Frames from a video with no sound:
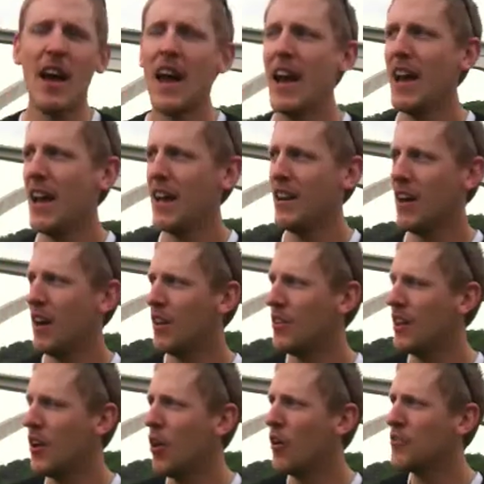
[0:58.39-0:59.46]
and
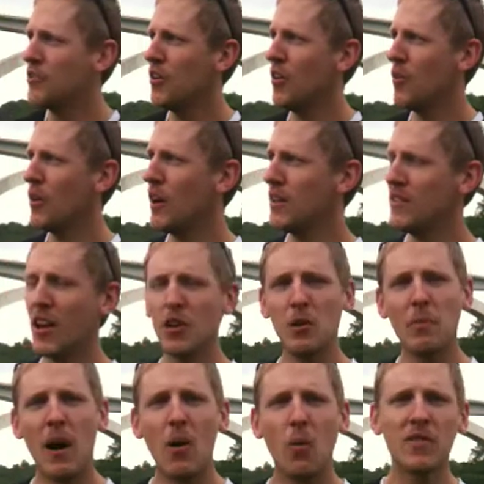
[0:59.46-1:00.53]
then also tell
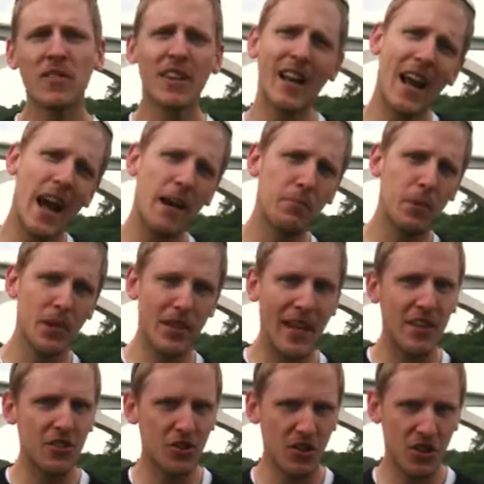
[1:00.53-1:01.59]
you about what's going to happen
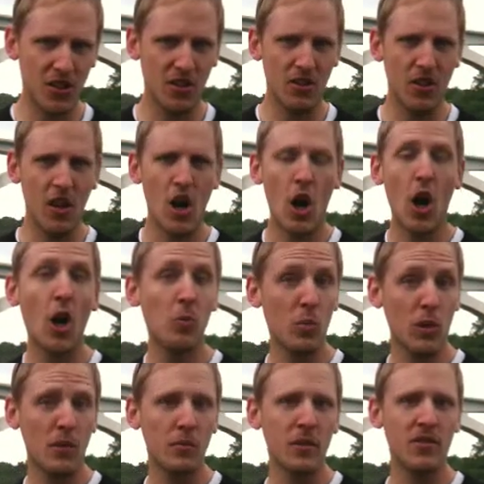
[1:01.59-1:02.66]
next year
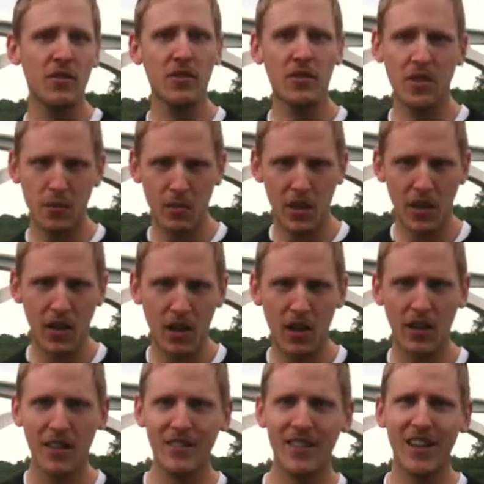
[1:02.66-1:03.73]
onward, because this is going to be
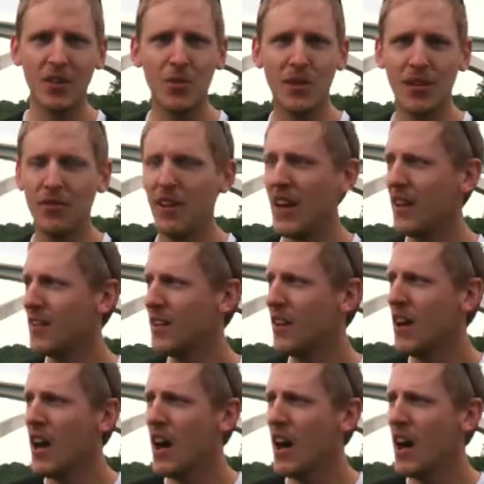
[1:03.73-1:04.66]
a continuing event.